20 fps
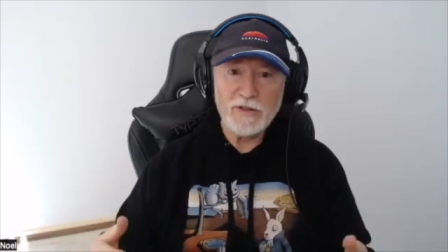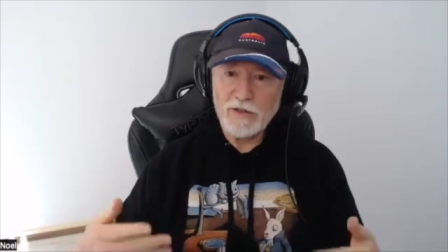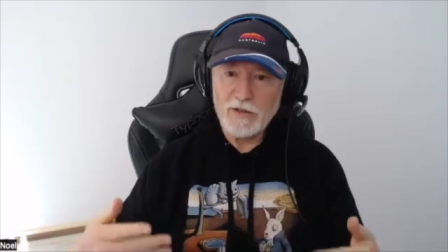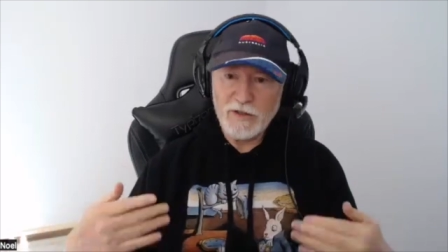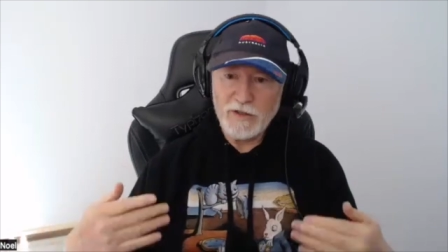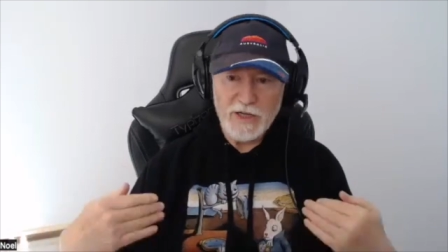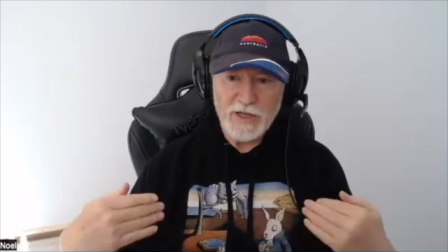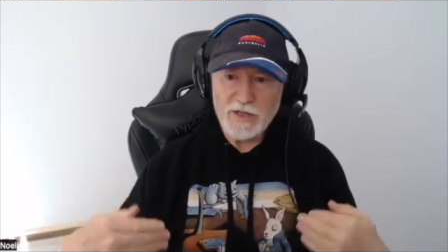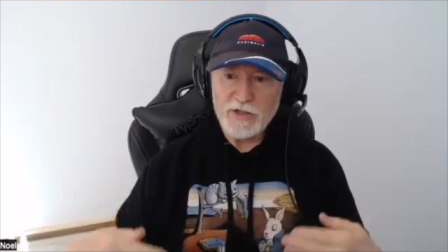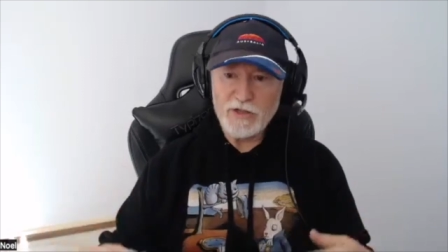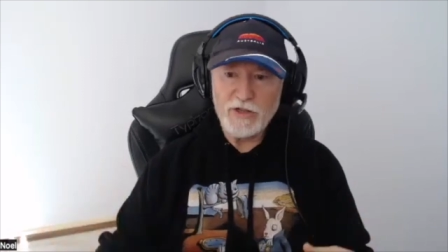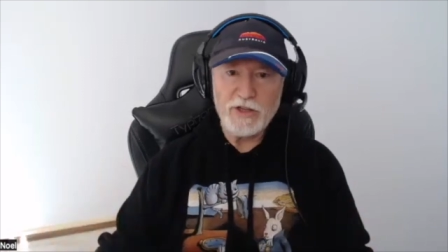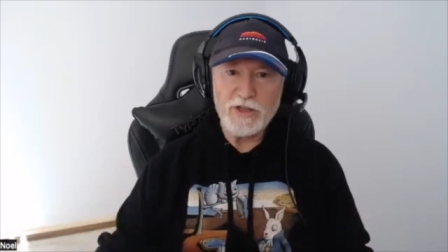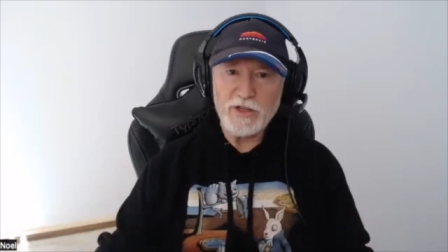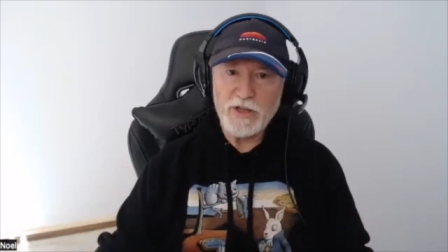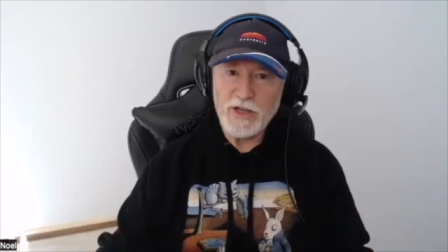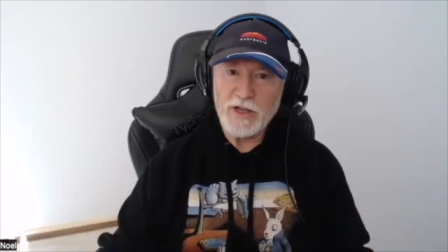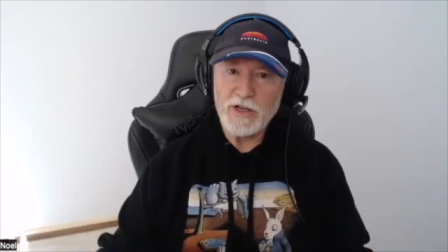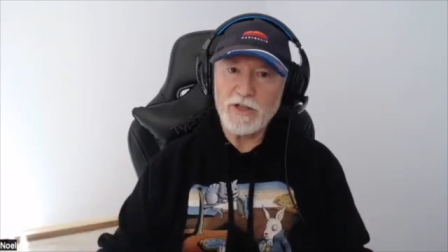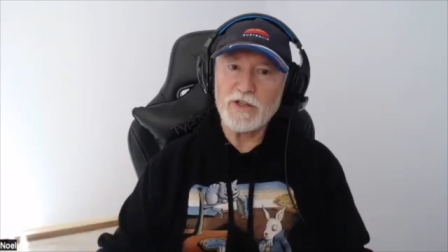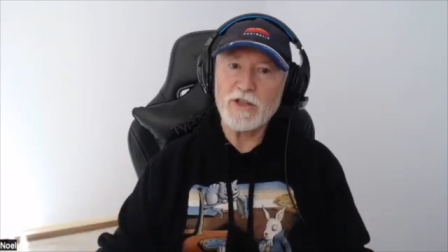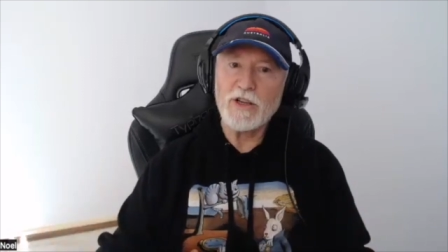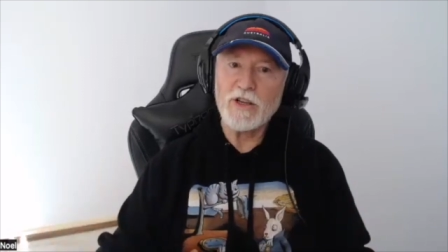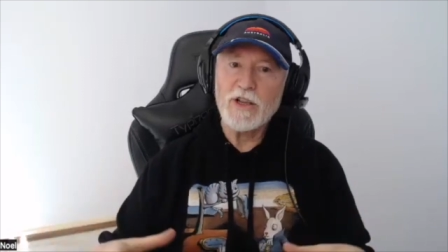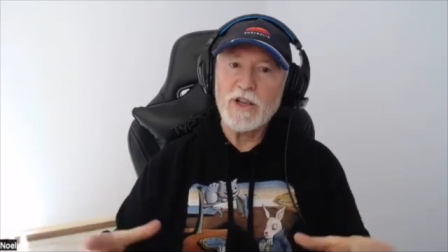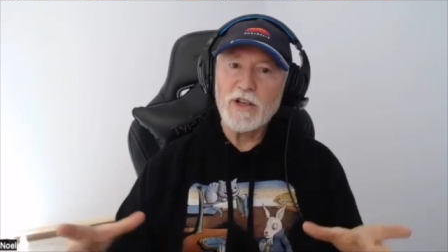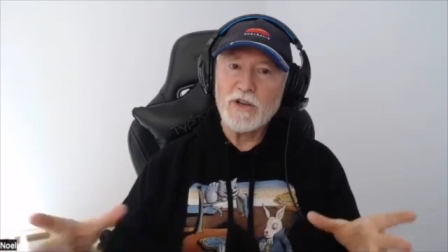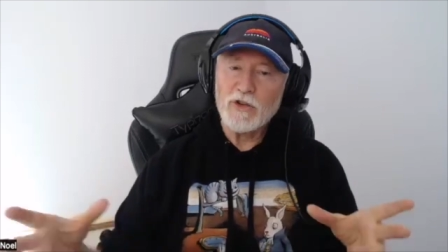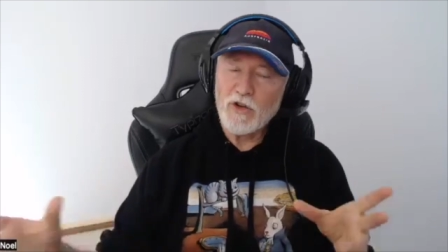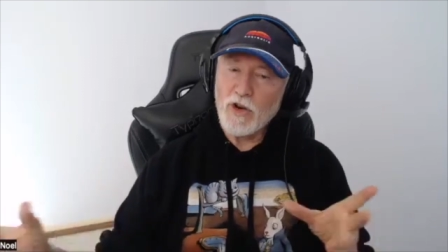We've got to test these kids,
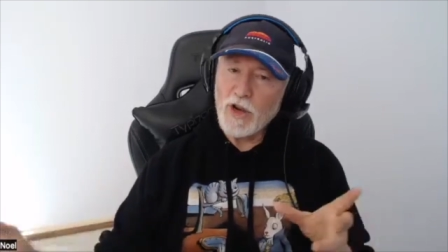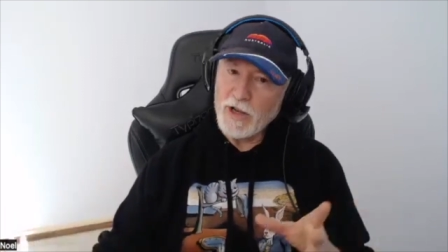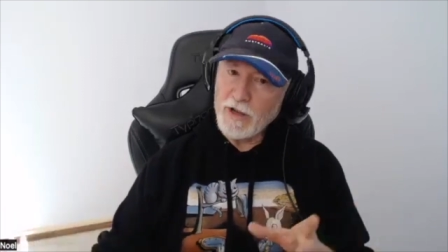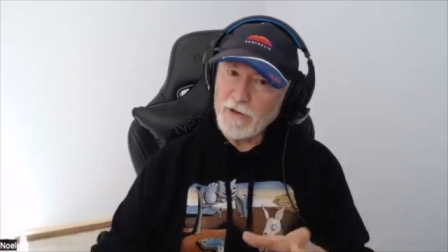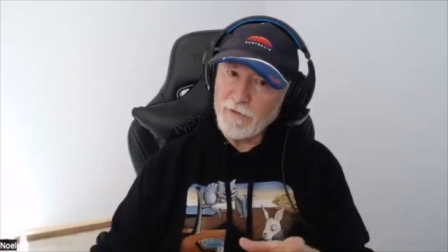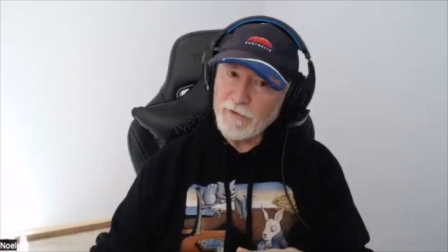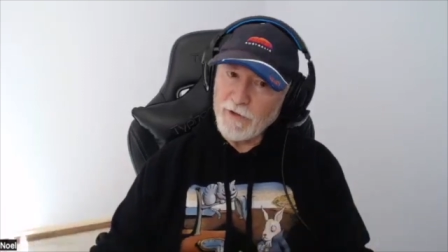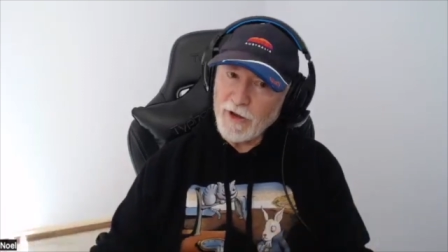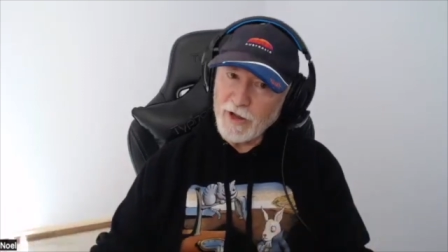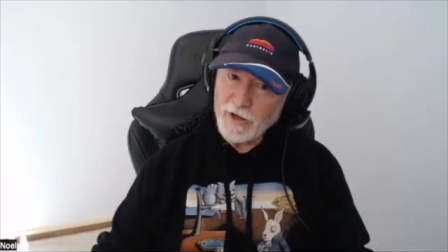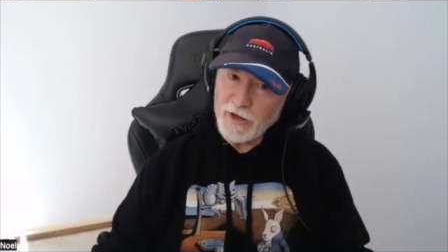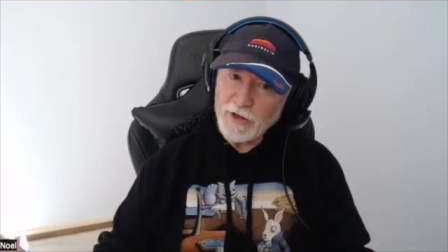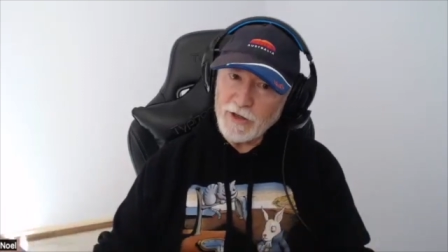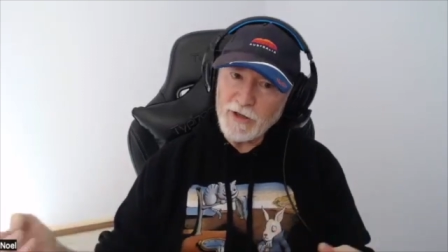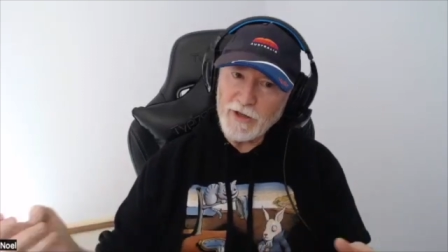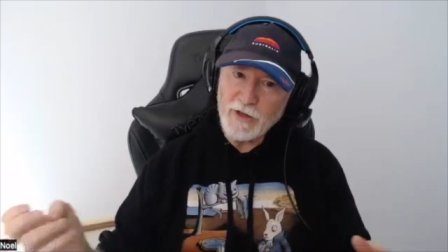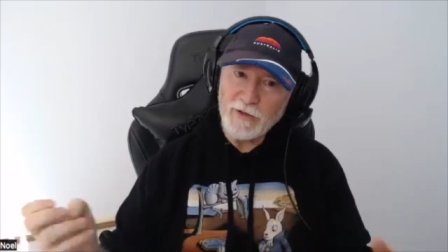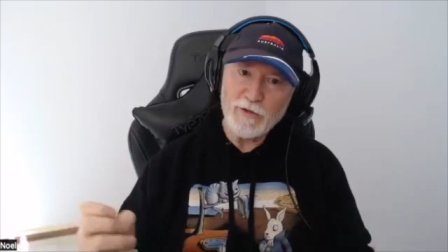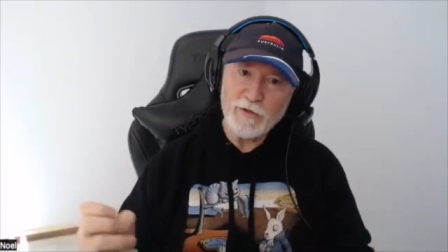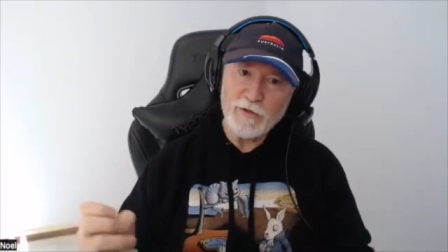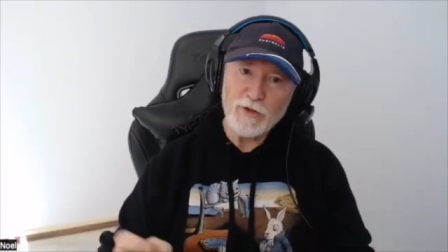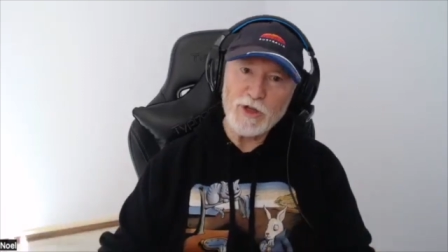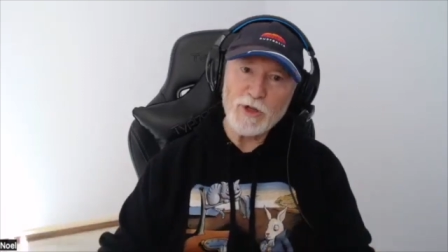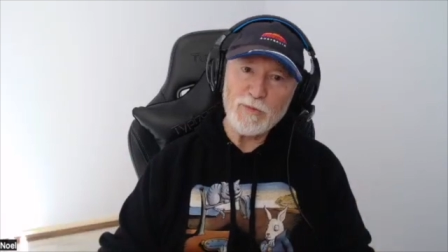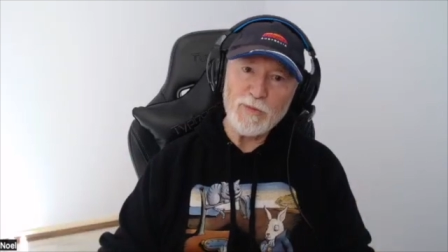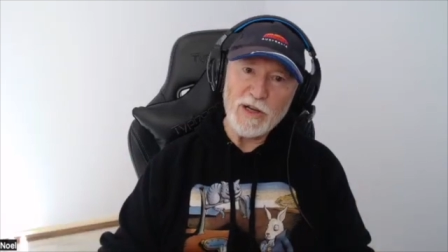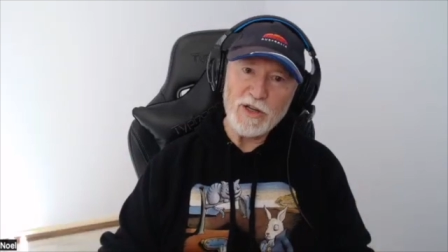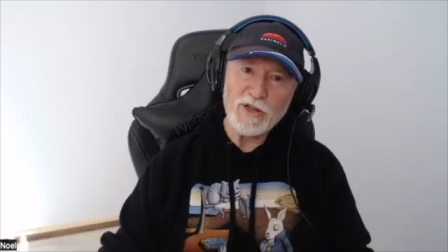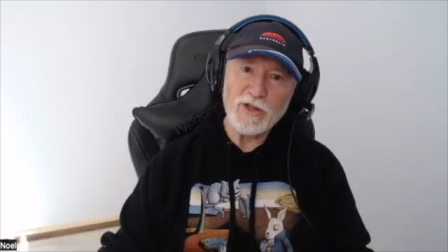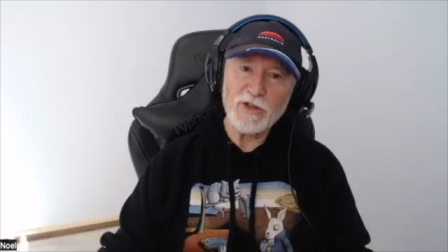try and get funding for
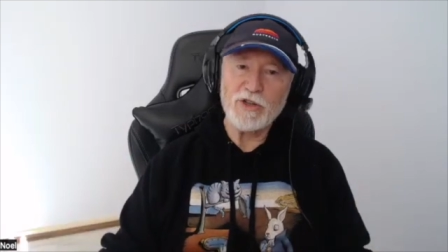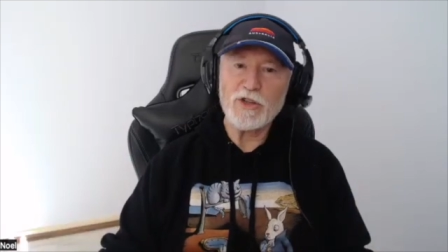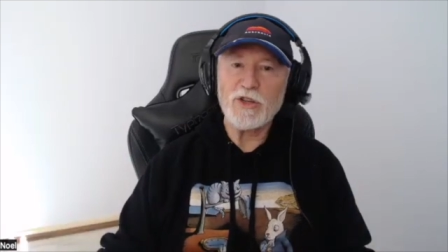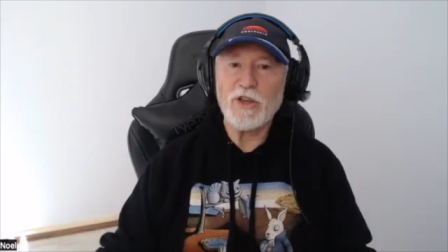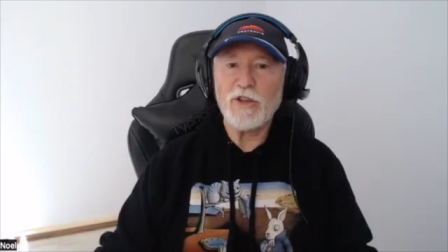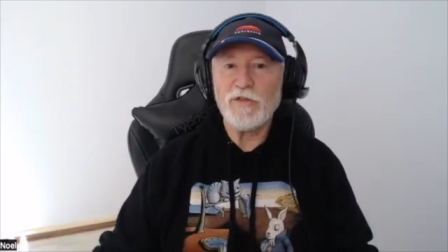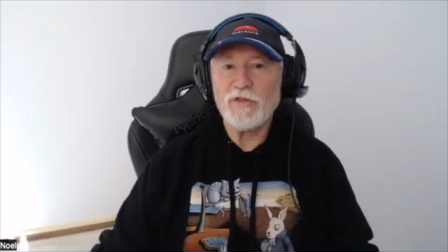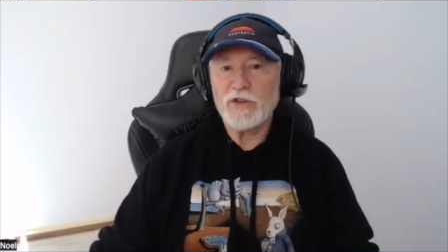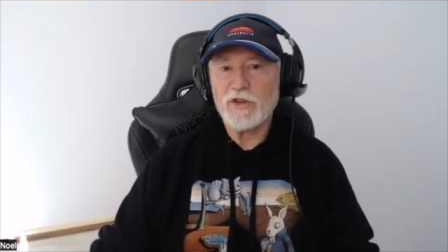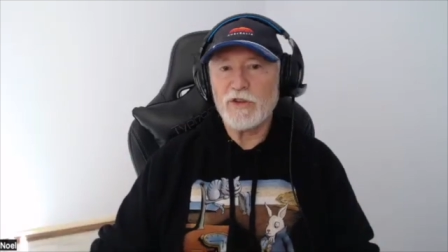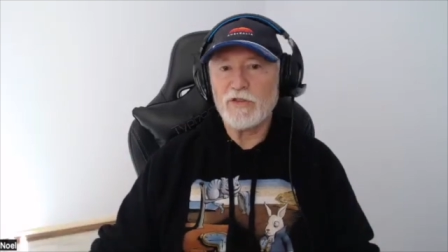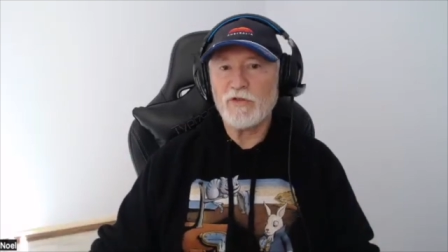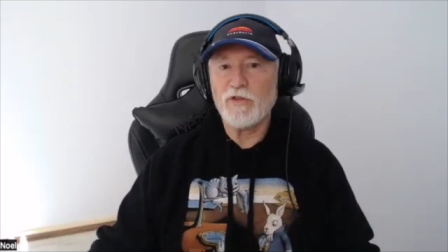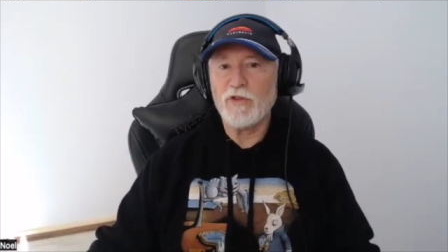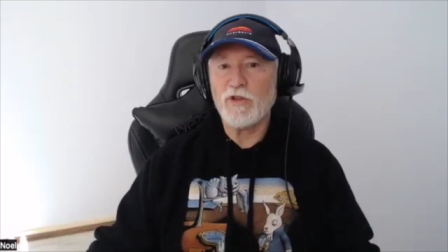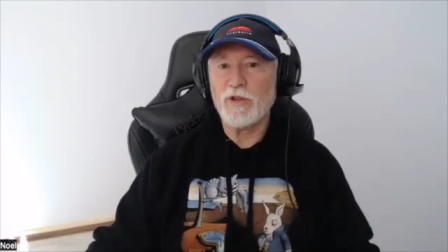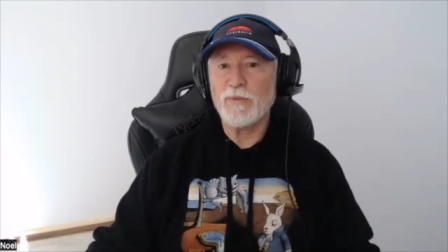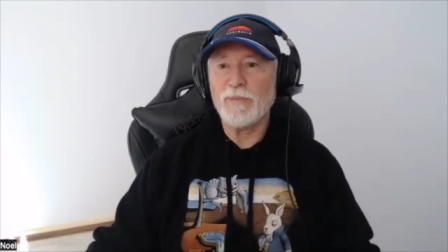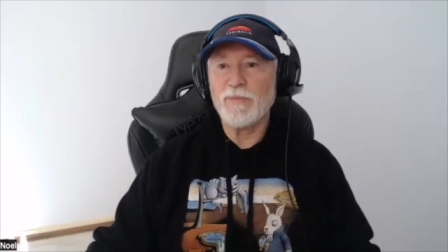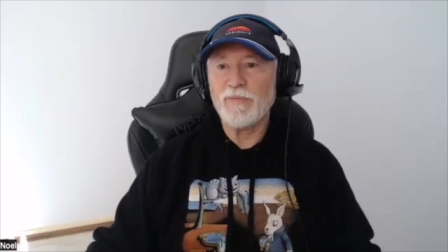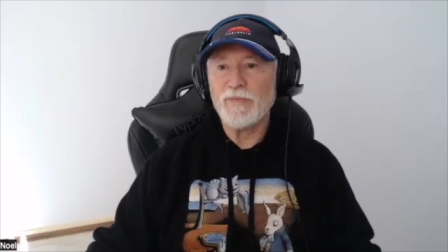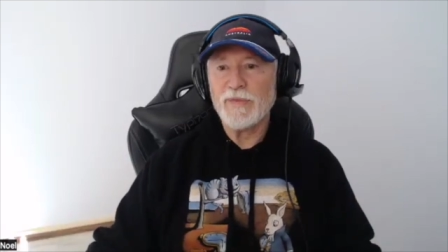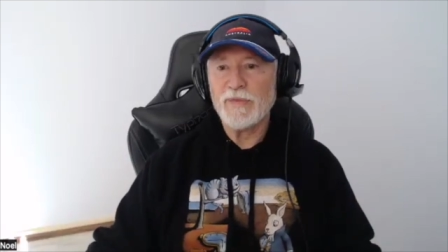special services for them.